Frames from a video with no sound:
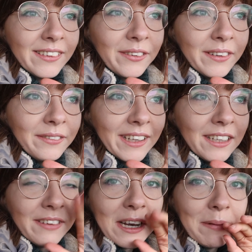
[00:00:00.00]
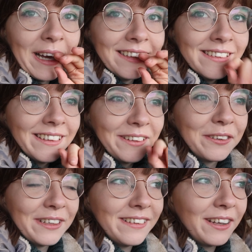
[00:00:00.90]
thought they were kind of getting a band, say
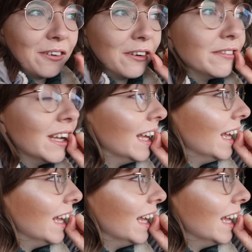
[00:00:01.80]
they're going to take off.